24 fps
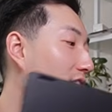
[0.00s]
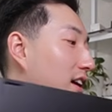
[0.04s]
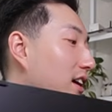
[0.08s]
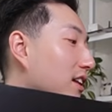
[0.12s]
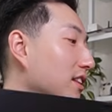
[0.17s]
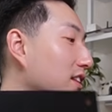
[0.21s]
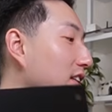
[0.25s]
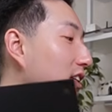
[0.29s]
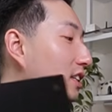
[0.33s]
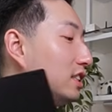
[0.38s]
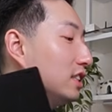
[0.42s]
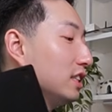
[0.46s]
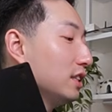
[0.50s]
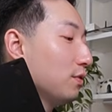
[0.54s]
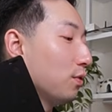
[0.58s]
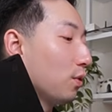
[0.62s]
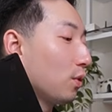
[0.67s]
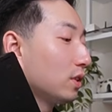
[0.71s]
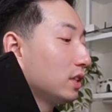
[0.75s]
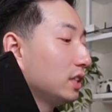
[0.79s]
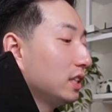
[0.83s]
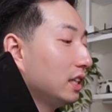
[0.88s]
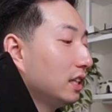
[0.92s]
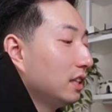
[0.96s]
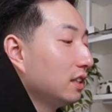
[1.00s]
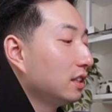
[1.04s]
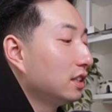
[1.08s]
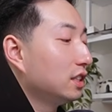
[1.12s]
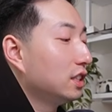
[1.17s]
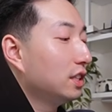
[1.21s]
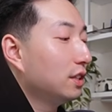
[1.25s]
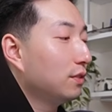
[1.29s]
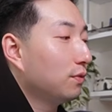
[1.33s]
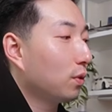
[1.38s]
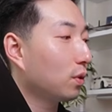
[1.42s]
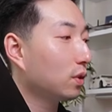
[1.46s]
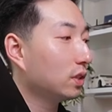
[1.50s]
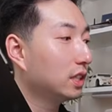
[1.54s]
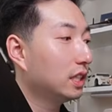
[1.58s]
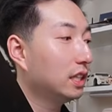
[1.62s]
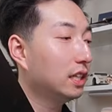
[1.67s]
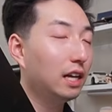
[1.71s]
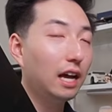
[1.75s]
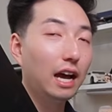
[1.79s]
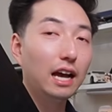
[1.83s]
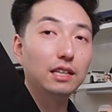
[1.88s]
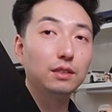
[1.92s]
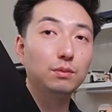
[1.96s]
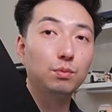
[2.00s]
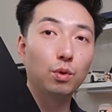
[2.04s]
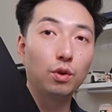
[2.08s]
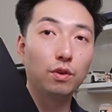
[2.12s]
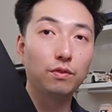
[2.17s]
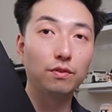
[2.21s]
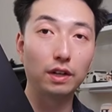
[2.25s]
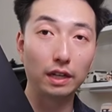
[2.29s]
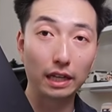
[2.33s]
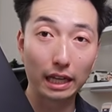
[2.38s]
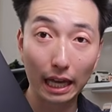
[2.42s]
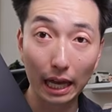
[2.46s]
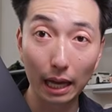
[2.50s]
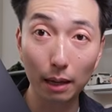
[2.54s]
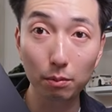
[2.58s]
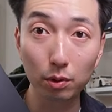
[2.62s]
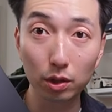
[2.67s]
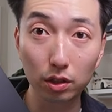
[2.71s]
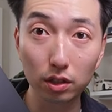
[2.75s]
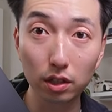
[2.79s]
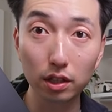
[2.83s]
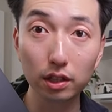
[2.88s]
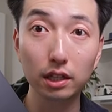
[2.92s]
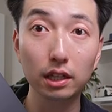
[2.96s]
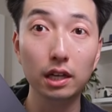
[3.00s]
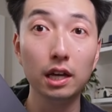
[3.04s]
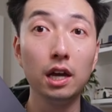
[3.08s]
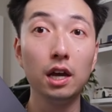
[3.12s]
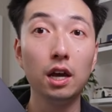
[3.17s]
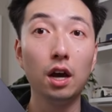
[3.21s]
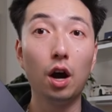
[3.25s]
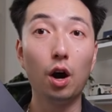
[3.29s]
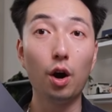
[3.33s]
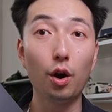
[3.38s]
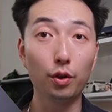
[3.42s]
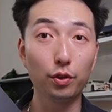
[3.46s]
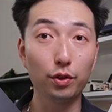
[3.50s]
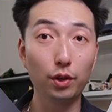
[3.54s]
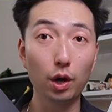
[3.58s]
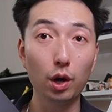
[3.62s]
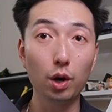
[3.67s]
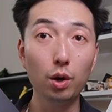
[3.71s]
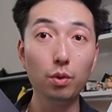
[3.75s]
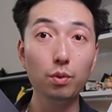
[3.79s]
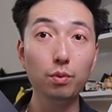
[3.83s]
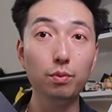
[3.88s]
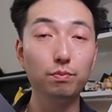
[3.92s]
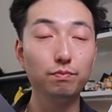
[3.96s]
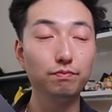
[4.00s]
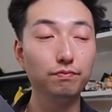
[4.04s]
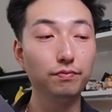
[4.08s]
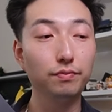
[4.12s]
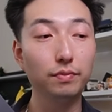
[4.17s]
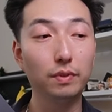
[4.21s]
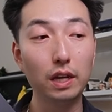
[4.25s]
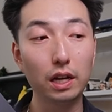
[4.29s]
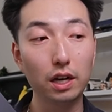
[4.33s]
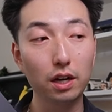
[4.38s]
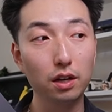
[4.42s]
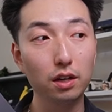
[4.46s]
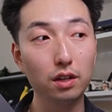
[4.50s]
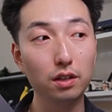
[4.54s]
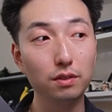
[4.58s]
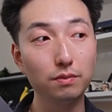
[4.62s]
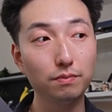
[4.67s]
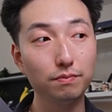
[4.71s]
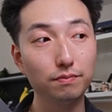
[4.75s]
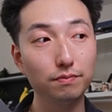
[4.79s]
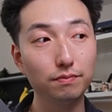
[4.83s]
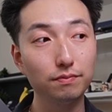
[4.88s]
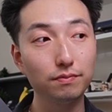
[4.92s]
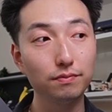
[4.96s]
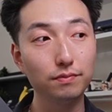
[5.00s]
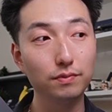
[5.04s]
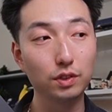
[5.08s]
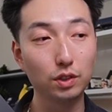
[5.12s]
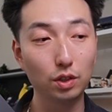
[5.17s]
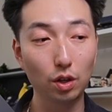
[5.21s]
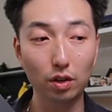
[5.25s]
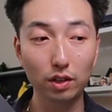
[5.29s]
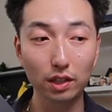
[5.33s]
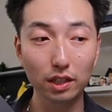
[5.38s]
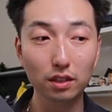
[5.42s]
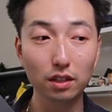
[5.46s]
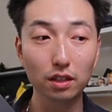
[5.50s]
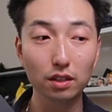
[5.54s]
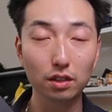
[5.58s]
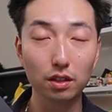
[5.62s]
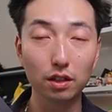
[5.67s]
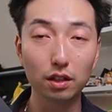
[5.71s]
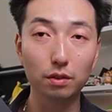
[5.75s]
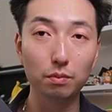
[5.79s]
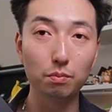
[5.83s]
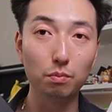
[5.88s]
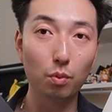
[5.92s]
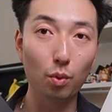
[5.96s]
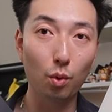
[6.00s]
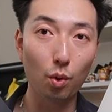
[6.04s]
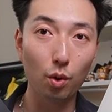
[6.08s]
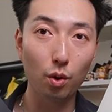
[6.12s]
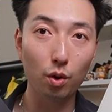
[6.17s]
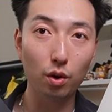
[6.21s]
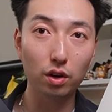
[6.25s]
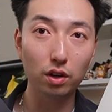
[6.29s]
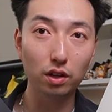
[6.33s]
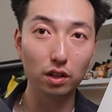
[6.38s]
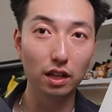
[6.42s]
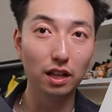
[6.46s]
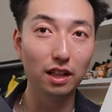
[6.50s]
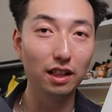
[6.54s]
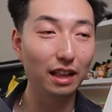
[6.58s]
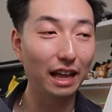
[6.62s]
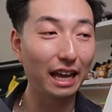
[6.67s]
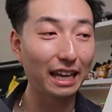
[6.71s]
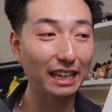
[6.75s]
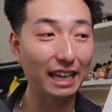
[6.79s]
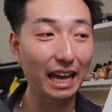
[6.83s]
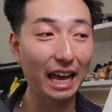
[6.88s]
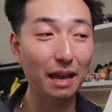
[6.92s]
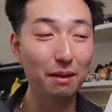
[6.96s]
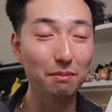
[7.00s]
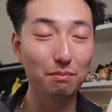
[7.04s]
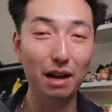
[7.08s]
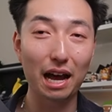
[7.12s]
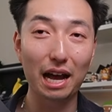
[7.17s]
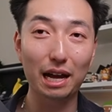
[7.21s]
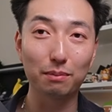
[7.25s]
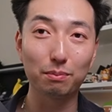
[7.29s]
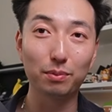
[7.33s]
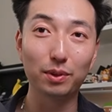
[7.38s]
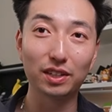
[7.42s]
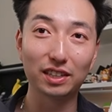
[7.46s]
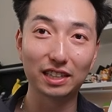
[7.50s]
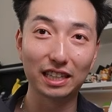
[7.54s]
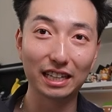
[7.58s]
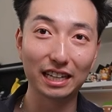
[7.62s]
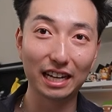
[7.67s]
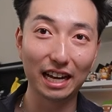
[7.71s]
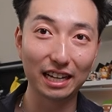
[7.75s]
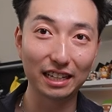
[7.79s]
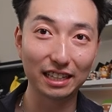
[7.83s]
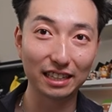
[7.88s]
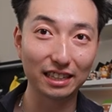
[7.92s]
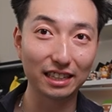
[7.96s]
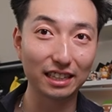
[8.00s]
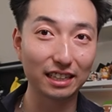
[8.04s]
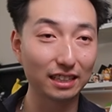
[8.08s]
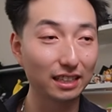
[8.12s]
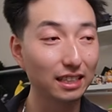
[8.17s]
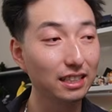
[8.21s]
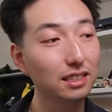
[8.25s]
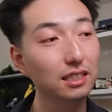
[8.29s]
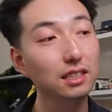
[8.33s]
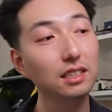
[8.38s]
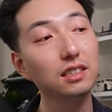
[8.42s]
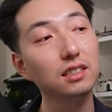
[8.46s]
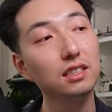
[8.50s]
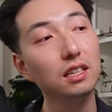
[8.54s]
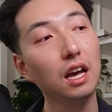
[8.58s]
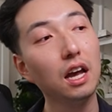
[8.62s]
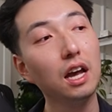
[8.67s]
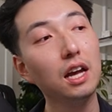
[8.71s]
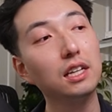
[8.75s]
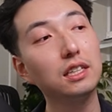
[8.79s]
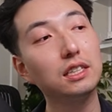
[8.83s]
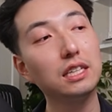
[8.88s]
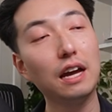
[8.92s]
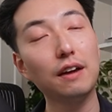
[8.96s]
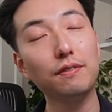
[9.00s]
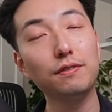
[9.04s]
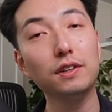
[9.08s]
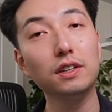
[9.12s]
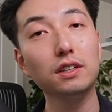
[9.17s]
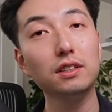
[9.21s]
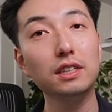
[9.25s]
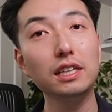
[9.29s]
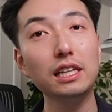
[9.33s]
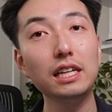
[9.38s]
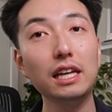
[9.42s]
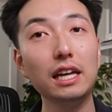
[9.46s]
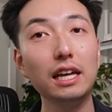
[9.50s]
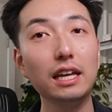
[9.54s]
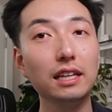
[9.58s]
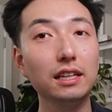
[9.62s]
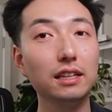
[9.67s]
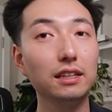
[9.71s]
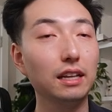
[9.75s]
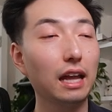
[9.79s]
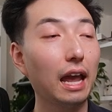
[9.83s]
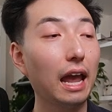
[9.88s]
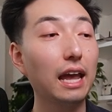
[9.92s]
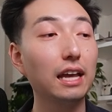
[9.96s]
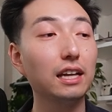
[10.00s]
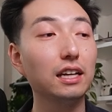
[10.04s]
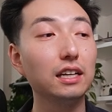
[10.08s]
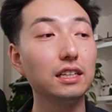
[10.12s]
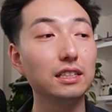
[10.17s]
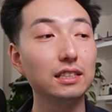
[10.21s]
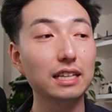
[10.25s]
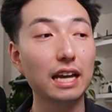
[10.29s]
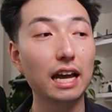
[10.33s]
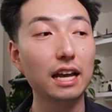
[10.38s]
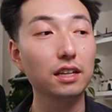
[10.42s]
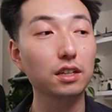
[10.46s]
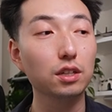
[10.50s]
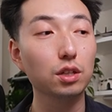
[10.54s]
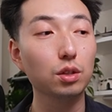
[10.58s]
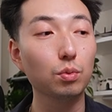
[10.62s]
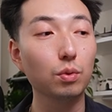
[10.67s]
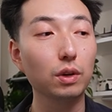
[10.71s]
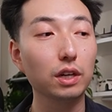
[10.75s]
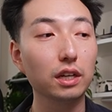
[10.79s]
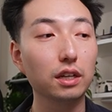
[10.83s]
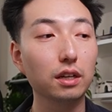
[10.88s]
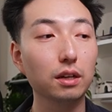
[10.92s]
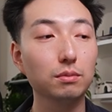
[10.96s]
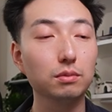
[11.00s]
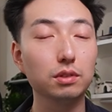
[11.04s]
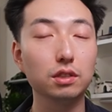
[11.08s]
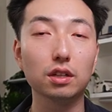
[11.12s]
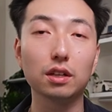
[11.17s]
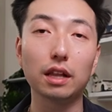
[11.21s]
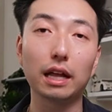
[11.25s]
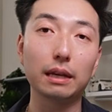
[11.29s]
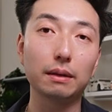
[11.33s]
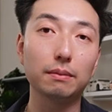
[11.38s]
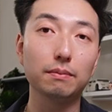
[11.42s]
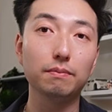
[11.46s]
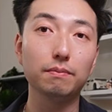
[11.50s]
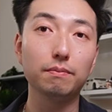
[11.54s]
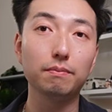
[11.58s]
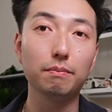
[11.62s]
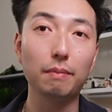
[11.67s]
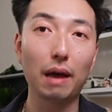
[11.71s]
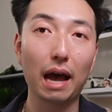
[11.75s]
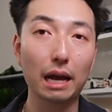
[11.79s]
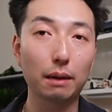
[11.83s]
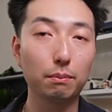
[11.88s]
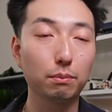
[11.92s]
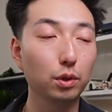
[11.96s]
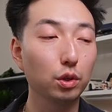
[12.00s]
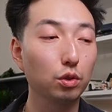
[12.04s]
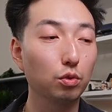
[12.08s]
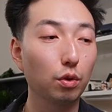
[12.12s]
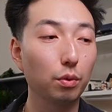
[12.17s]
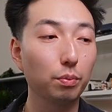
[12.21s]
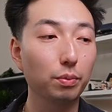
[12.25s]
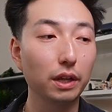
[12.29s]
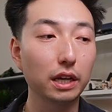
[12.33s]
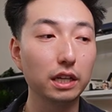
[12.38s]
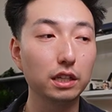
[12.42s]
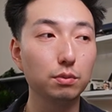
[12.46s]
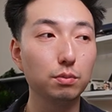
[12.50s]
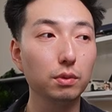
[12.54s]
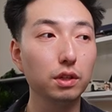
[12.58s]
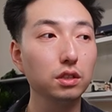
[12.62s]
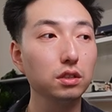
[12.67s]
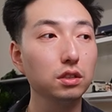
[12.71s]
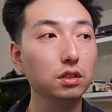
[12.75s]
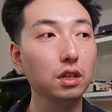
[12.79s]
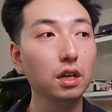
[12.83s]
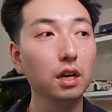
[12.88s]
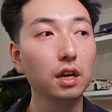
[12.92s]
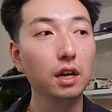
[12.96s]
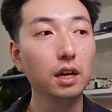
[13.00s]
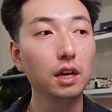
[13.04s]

the G14. The G14 has more of a gamer look, although they're starting to look more like a MacBook than anything. This is definitely a contender when it comes to like MacBook replacements.